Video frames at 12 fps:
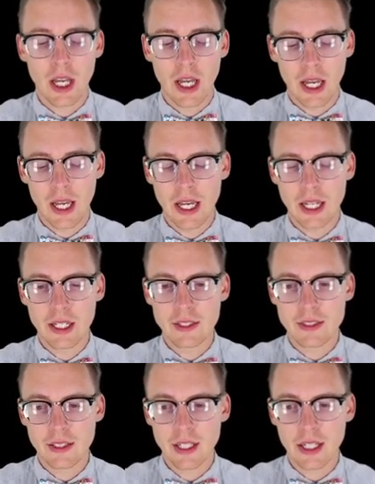
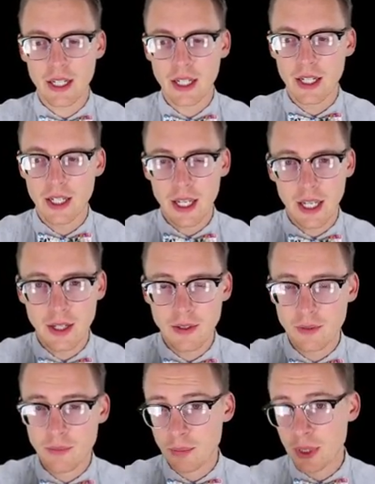and
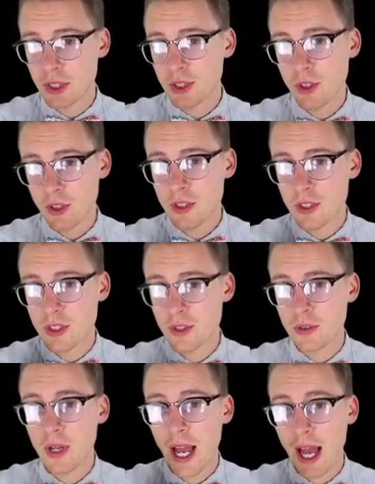be sure
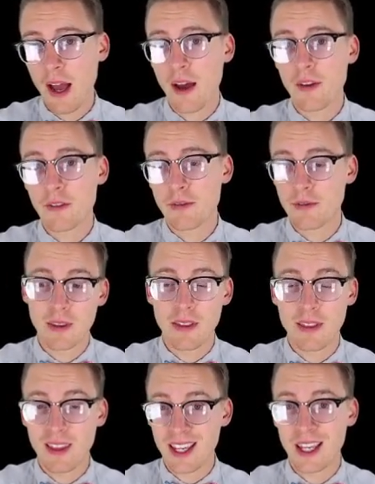to have
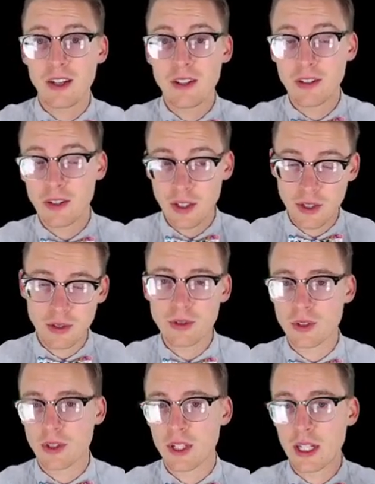the
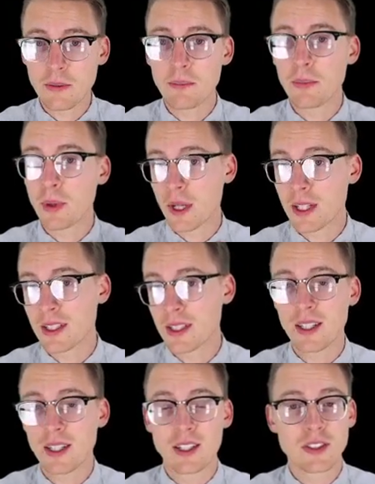user input
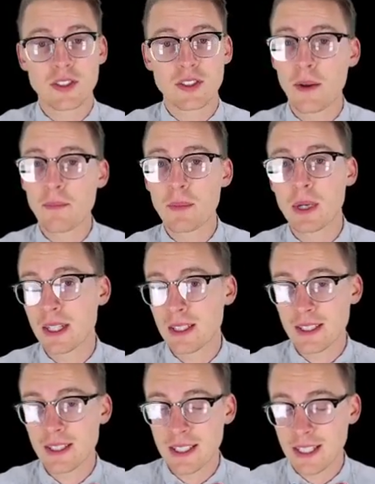some
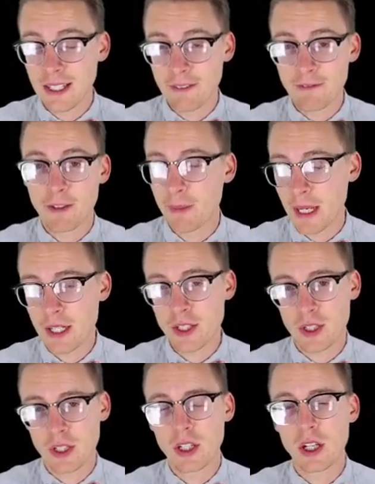
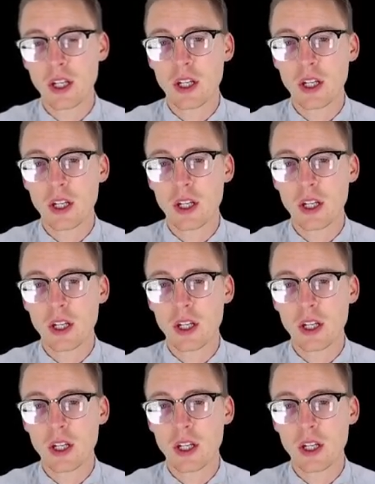information